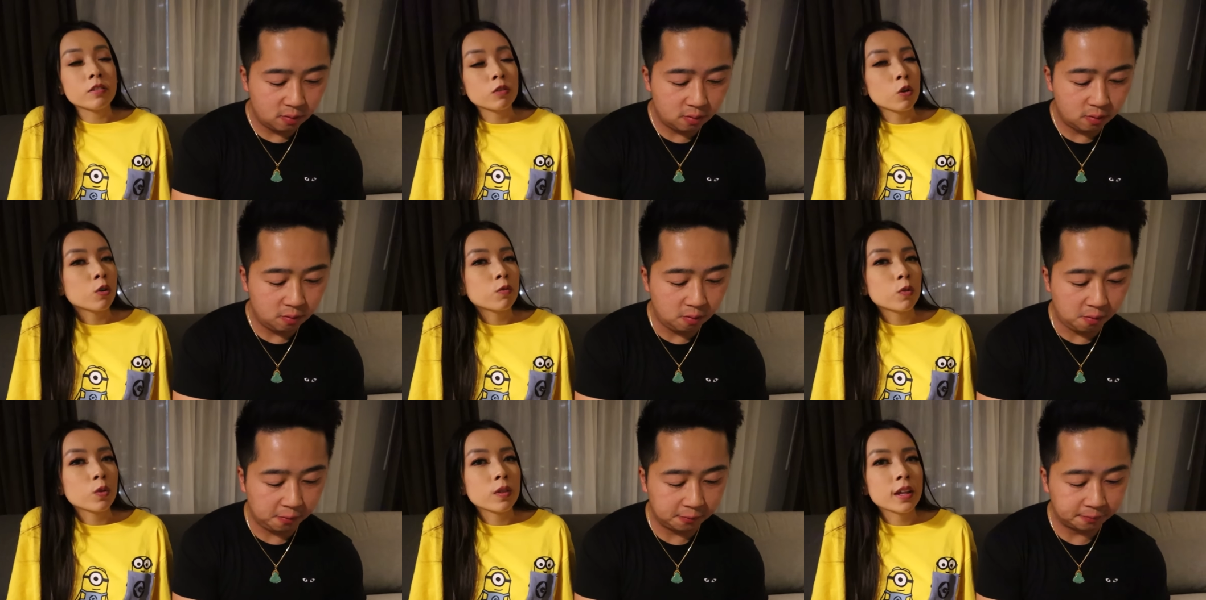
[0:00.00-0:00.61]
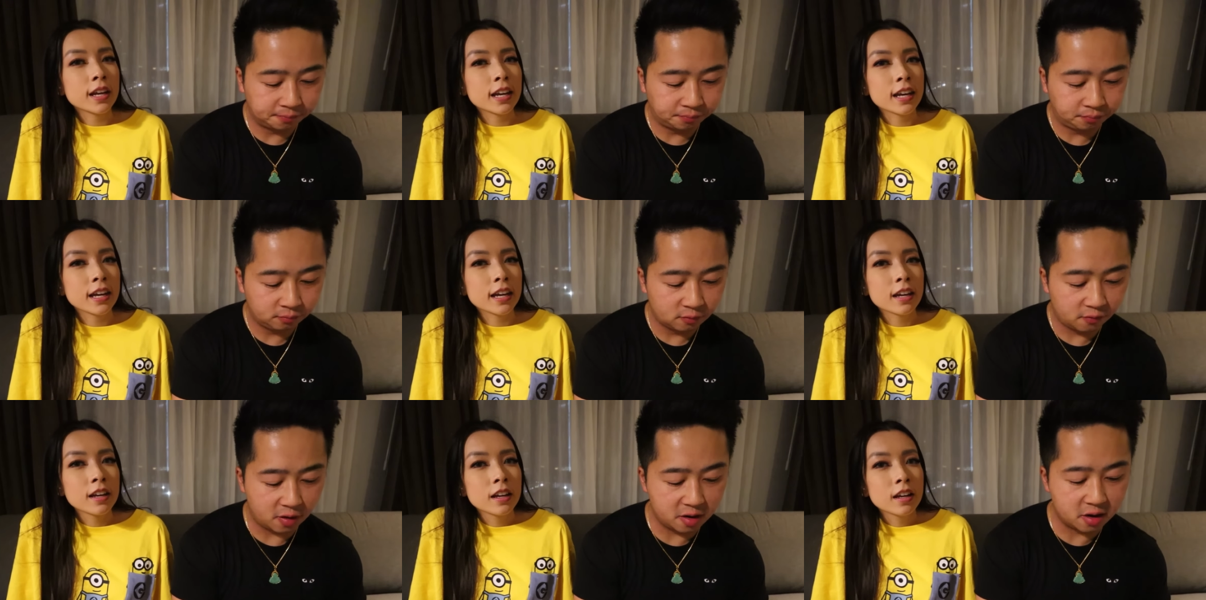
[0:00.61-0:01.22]
Speaker 1: is known for
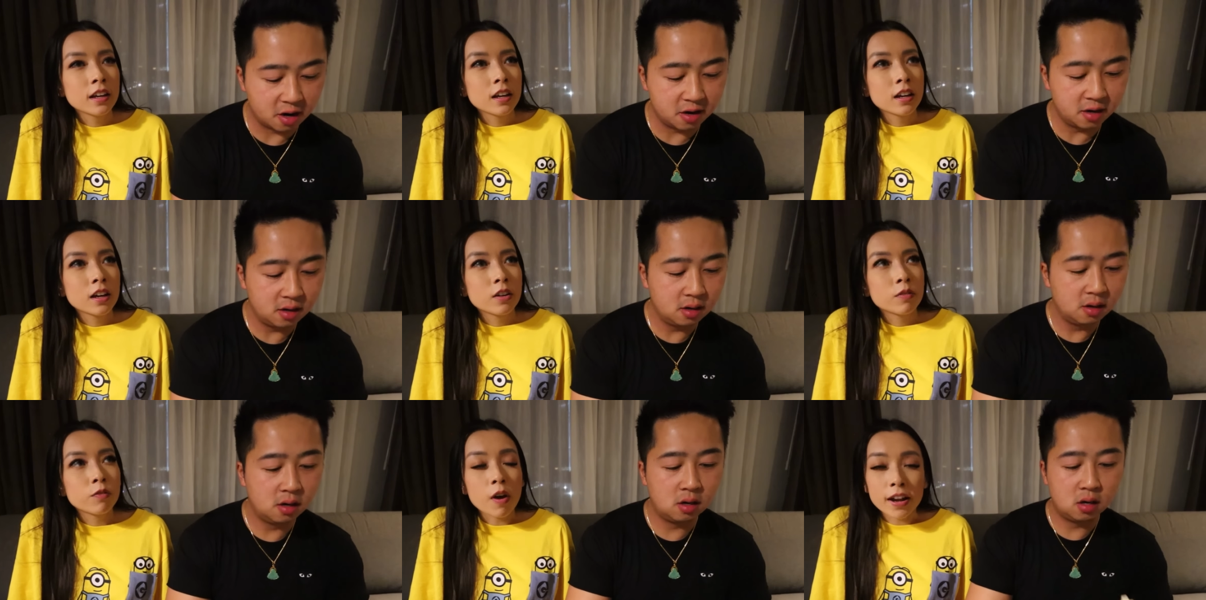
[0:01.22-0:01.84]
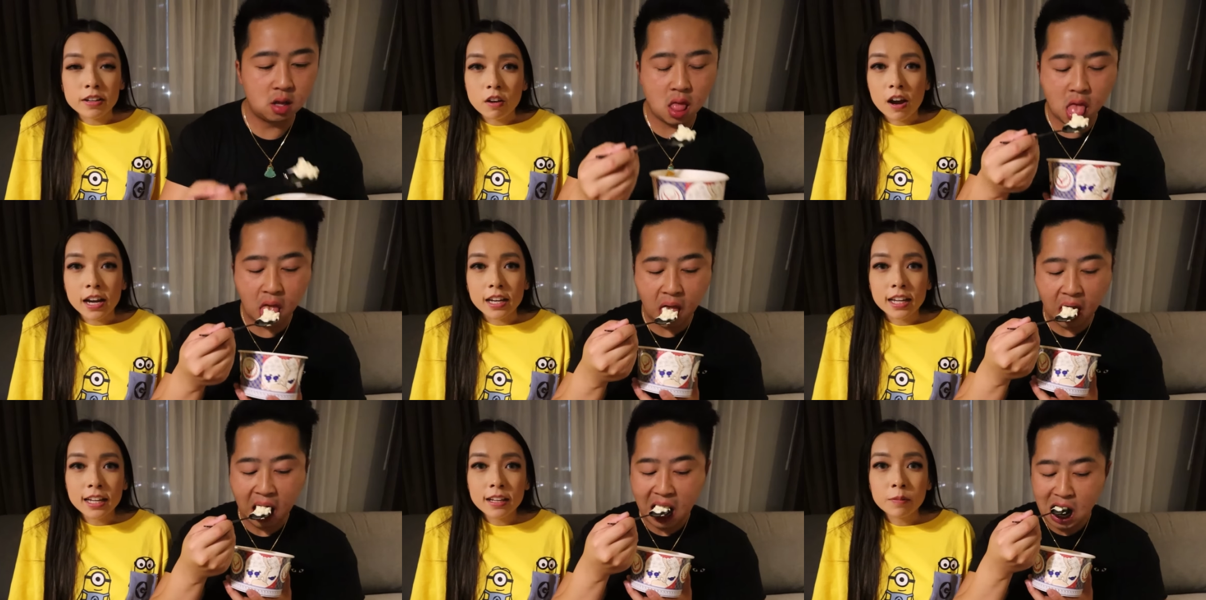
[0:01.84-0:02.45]
their fine dining. Fine
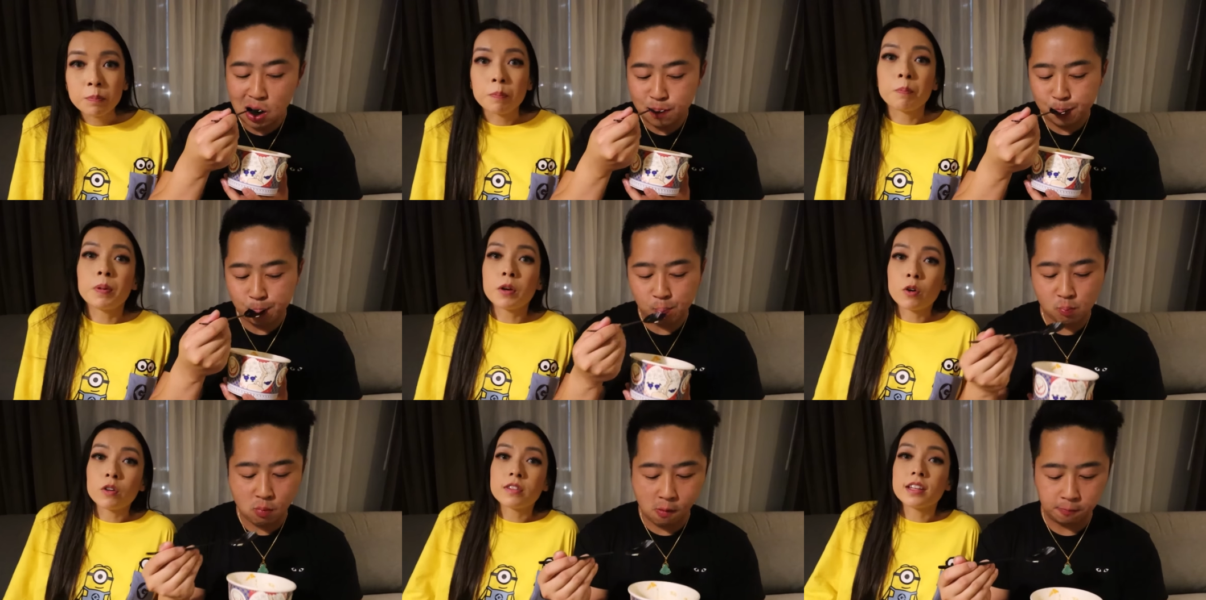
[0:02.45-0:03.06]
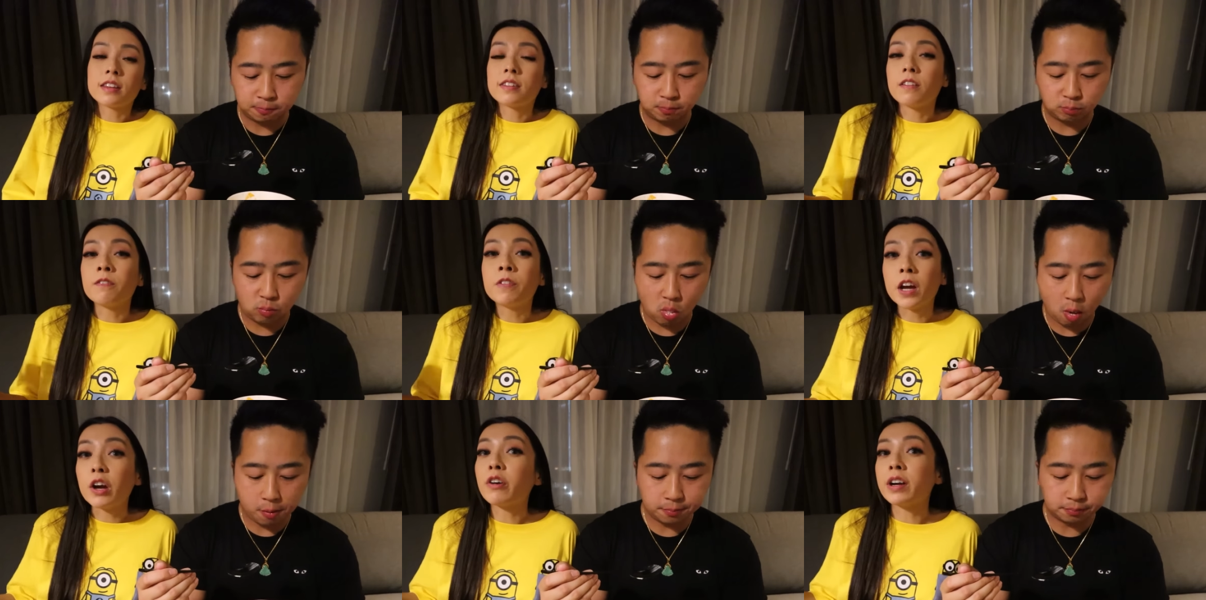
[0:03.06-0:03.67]
dining because it's
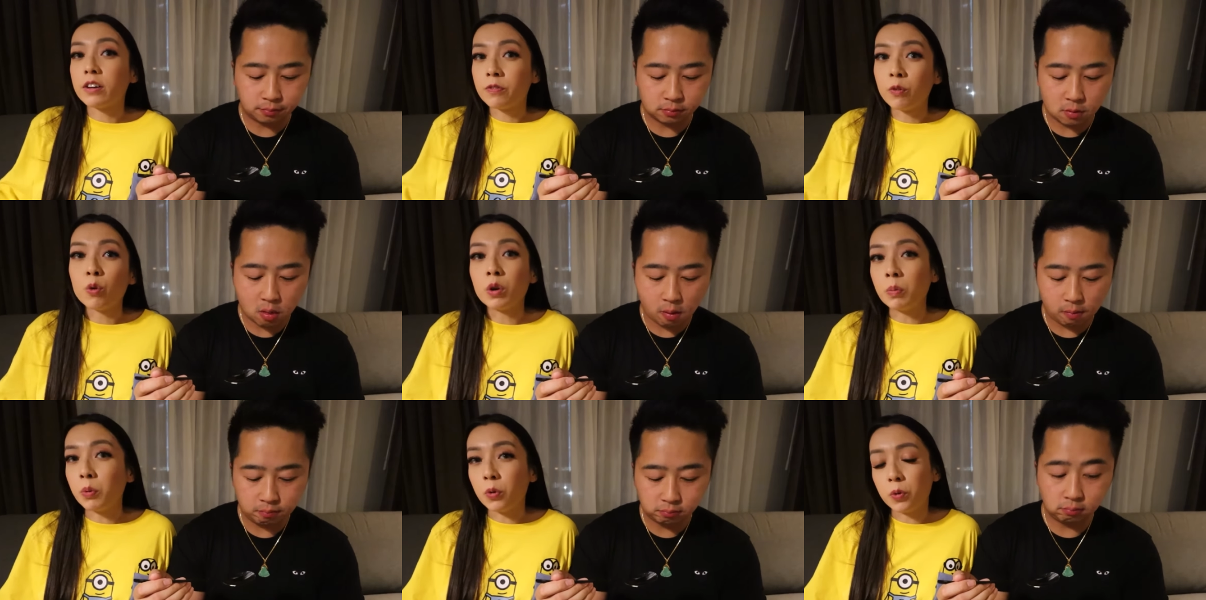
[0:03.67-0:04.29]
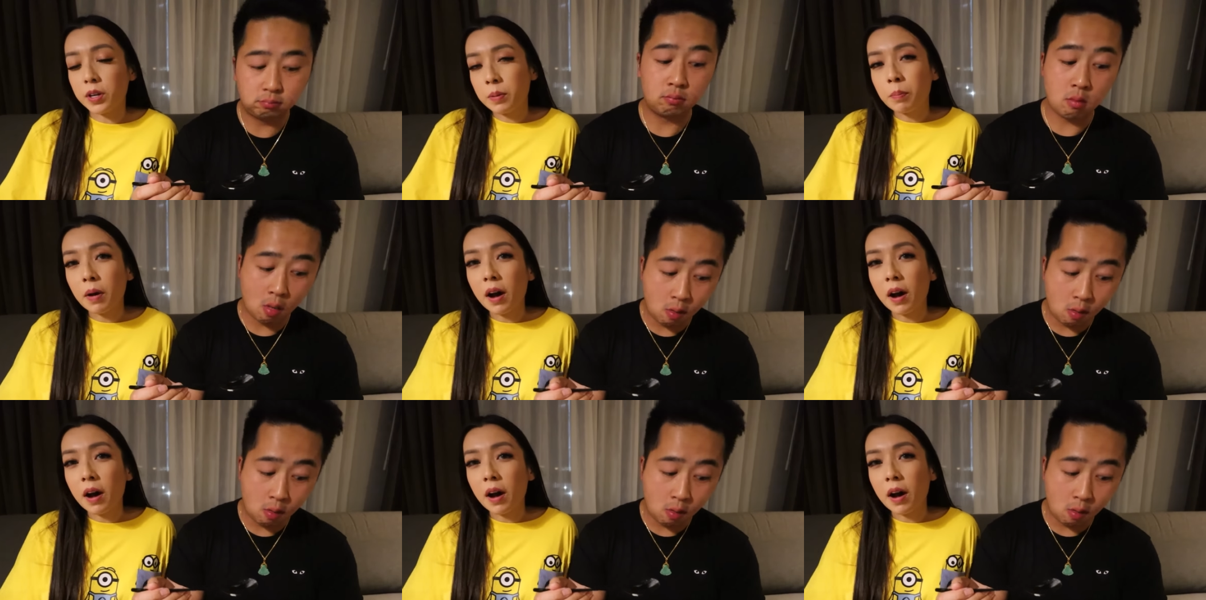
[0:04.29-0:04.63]
very affordable in